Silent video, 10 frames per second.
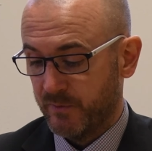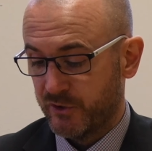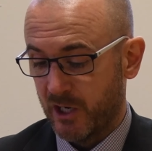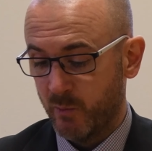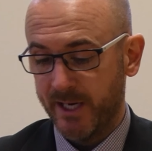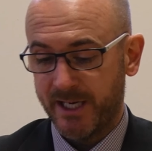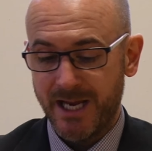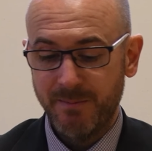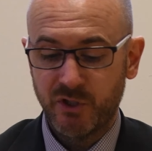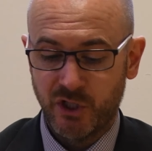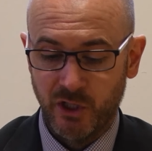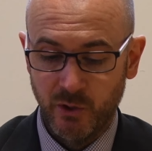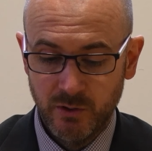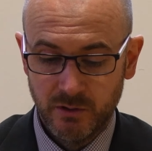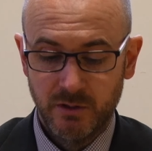So when it came
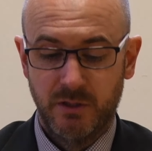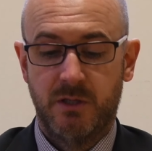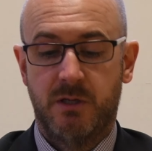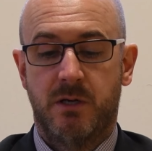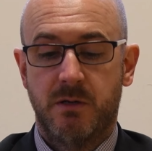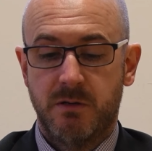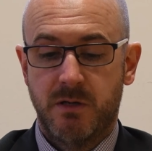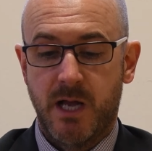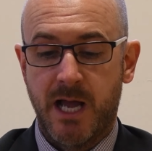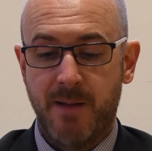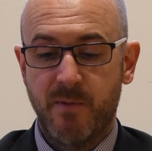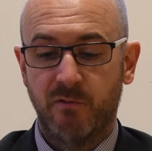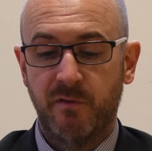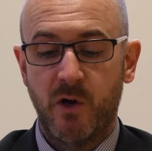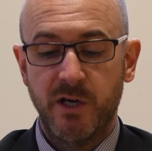to
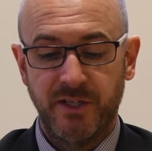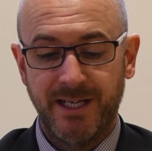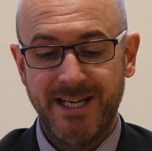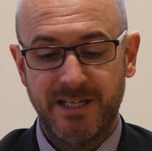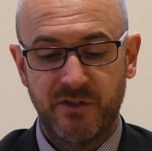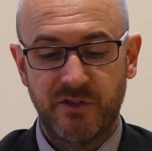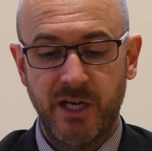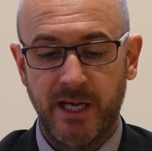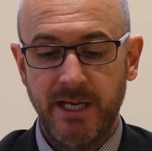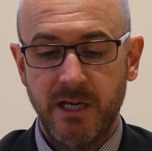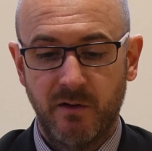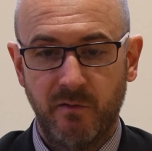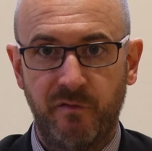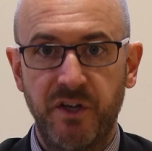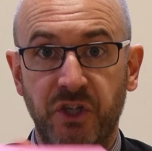revising, he could see
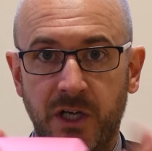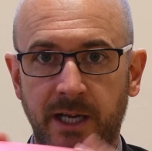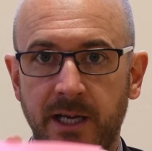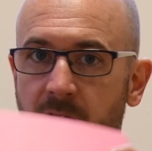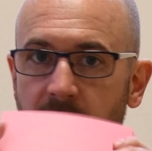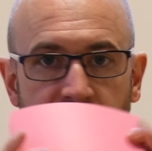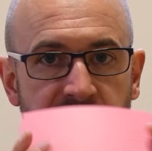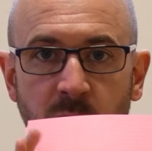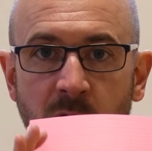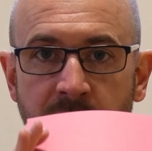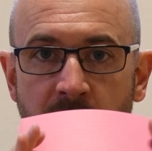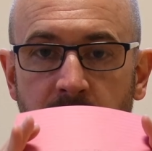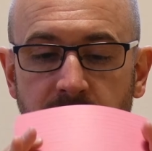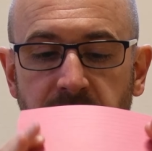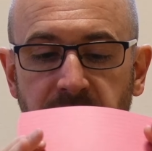visually, this is what I know.